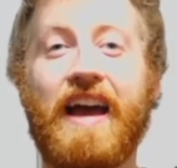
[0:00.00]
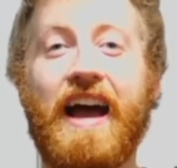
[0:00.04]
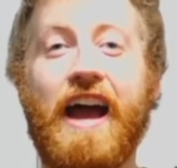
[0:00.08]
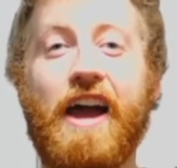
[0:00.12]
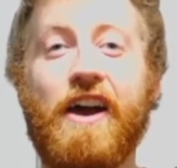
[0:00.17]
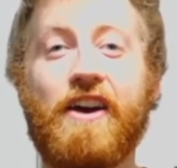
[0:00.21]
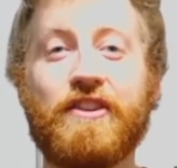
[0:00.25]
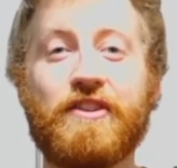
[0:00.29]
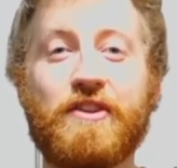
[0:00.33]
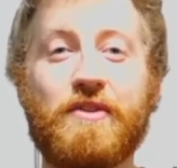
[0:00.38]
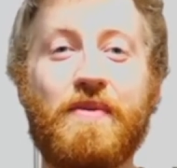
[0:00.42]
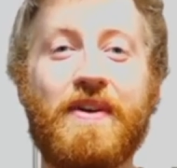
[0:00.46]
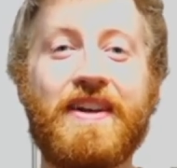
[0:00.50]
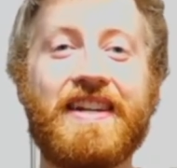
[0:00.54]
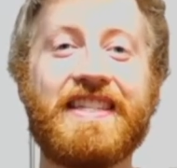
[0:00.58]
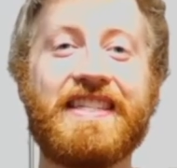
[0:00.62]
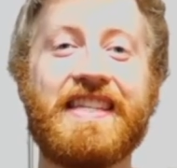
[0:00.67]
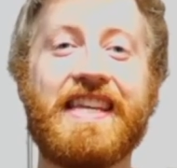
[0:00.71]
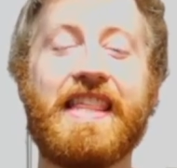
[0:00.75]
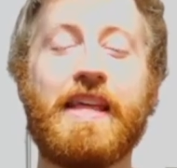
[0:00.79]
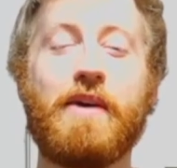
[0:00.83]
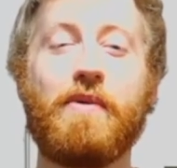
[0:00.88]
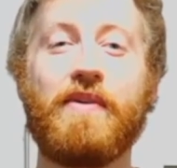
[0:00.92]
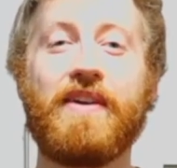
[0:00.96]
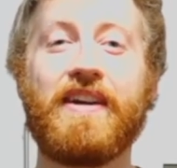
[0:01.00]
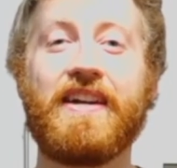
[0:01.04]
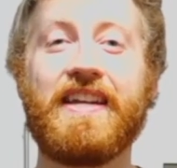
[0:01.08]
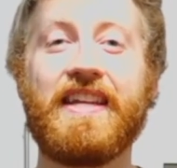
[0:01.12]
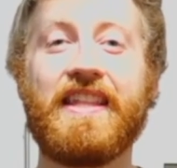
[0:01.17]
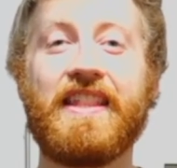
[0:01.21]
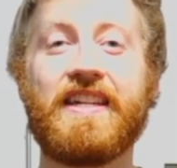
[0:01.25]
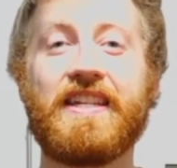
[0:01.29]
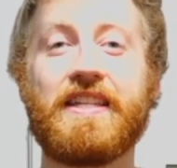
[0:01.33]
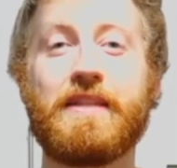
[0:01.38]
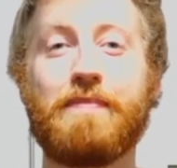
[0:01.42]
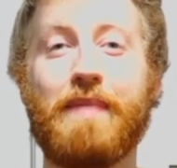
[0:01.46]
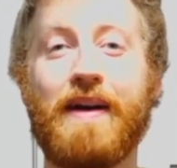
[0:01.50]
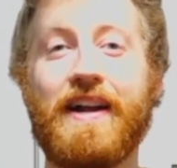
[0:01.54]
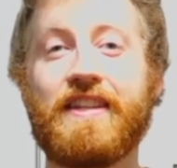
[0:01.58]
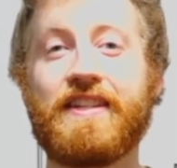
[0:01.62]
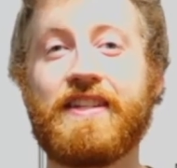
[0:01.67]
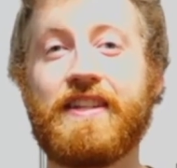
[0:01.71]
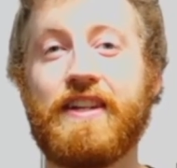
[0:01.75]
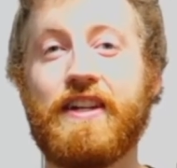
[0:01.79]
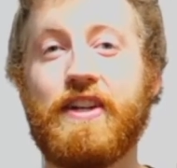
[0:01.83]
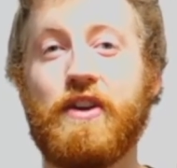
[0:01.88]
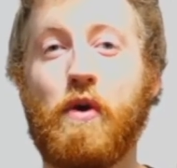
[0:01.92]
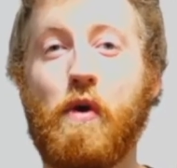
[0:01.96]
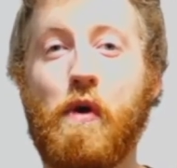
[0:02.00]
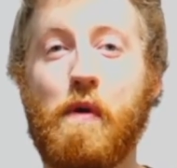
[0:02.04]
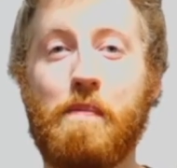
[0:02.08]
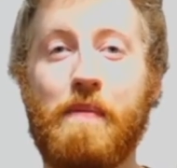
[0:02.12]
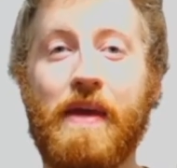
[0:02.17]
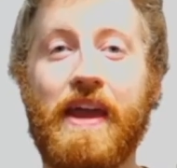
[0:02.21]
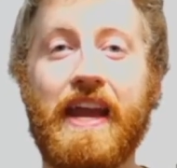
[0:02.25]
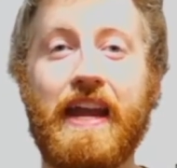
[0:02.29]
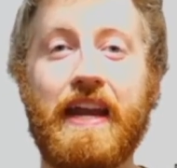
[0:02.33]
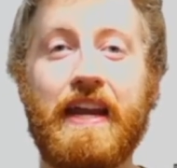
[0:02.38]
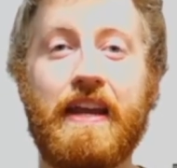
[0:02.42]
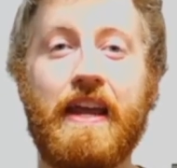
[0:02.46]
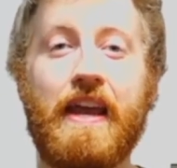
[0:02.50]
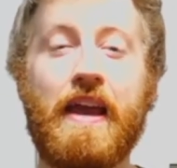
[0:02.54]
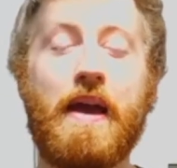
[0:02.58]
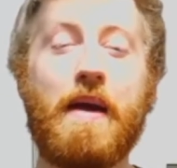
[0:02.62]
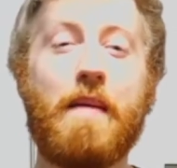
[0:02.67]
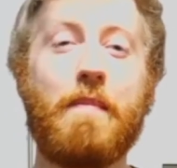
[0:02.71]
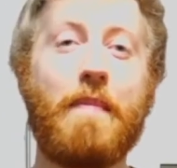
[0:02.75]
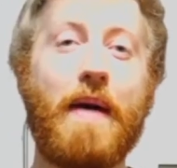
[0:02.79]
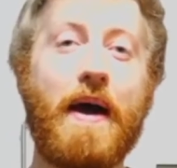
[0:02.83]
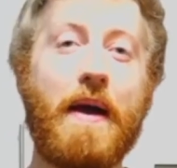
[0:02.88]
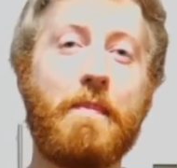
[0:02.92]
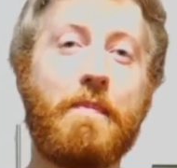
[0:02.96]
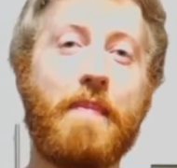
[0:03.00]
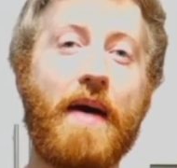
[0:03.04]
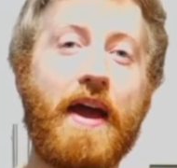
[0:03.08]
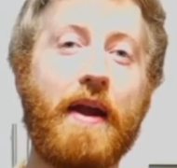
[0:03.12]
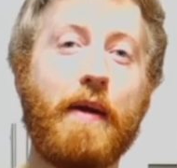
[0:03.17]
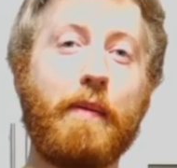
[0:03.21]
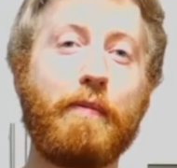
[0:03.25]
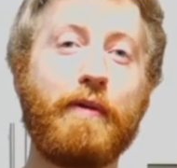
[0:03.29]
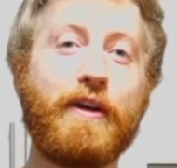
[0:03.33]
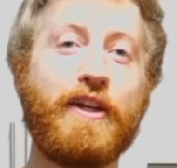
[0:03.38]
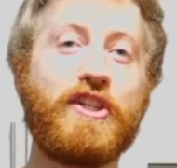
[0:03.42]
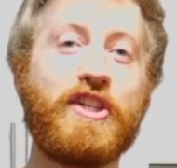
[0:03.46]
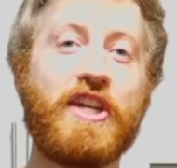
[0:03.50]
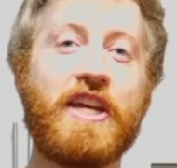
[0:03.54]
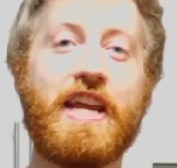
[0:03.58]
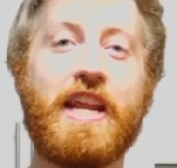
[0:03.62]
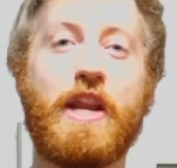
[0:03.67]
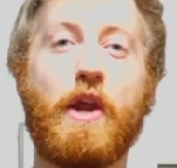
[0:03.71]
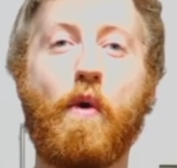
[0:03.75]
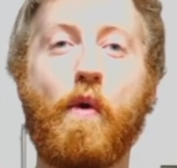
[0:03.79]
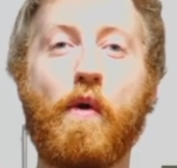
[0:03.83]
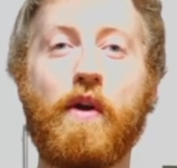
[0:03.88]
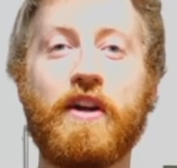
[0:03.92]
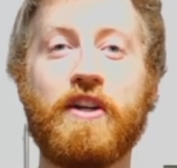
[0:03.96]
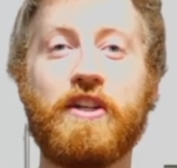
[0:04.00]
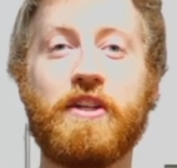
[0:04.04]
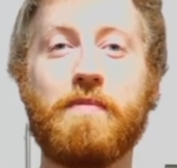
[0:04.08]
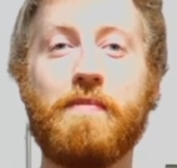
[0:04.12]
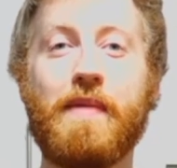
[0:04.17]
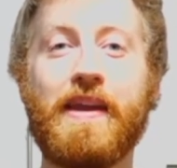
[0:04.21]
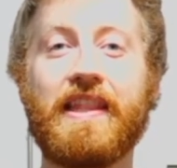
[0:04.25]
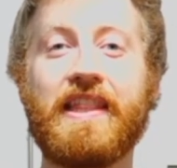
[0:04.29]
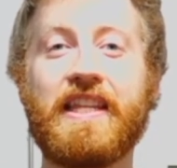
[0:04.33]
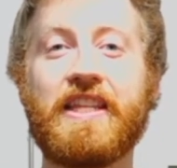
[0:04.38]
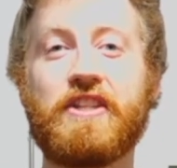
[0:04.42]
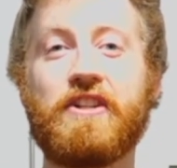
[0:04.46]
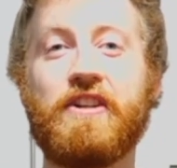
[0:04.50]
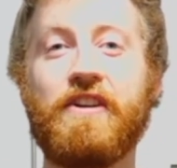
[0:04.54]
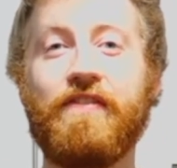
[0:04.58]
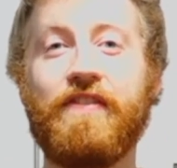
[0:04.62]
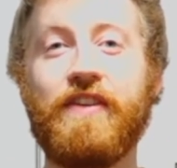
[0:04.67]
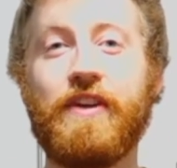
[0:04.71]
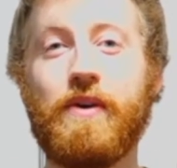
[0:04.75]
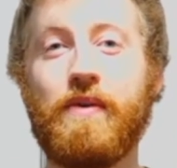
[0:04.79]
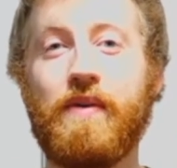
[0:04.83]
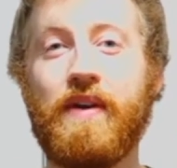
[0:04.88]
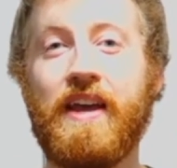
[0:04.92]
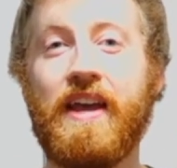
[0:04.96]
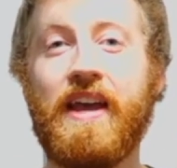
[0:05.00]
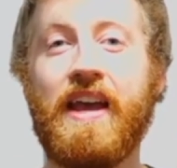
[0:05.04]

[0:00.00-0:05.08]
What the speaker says: I also want to say that we are neither sponsored nor paid by Bottle Breach in order to make this review.